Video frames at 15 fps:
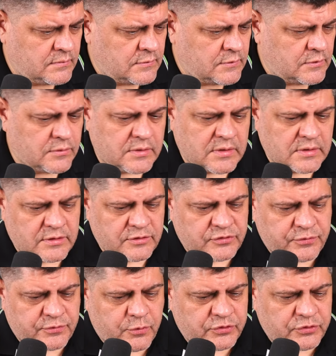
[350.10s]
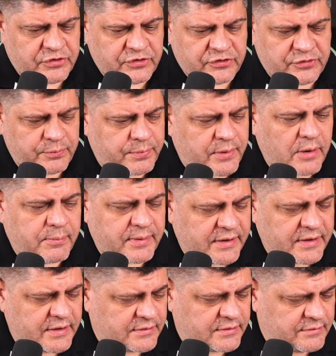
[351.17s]
Okay, so of course it's a
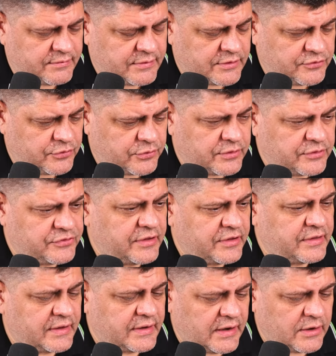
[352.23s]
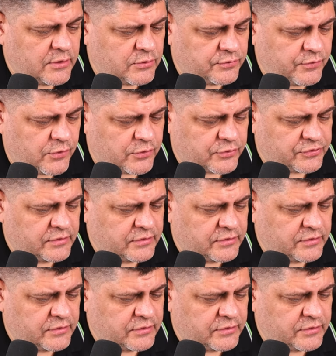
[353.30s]
propaganda event. You can say that. Hang on, folks.